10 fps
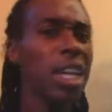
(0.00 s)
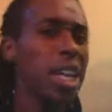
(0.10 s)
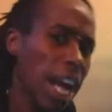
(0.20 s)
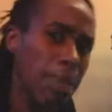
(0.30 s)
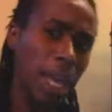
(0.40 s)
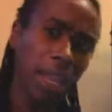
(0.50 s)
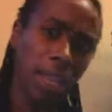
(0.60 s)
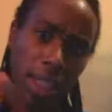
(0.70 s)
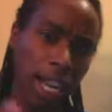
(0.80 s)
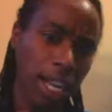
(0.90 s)
I'm not going to
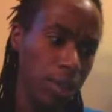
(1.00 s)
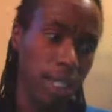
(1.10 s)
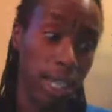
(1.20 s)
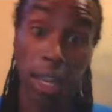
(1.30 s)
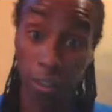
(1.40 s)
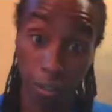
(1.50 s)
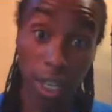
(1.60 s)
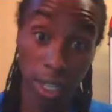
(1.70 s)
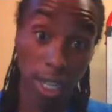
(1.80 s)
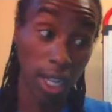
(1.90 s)
lie to you. It's kind of fun
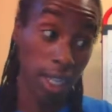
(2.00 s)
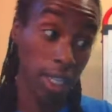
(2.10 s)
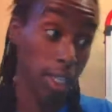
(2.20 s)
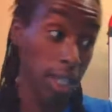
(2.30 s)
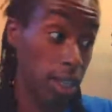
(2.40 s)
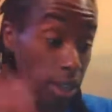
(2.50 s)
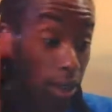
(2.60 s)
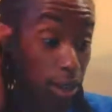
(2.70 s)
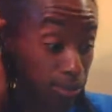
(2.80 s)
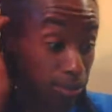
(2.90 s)
to cut these things
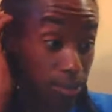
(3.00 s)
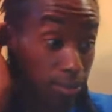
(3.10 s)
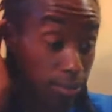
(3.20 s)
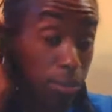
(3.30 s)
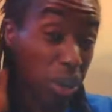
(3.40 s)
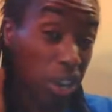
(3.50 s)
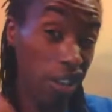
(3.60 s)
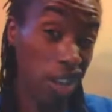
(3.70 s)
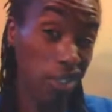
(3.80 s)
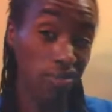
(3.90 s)
up. Pretty
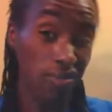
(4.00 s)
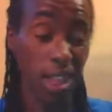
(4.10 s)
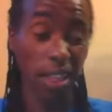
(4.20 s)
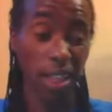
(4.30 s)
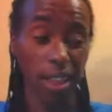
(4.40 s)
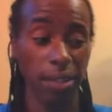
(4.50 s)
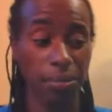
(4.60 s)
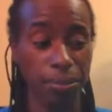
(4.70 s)
fun. I like it.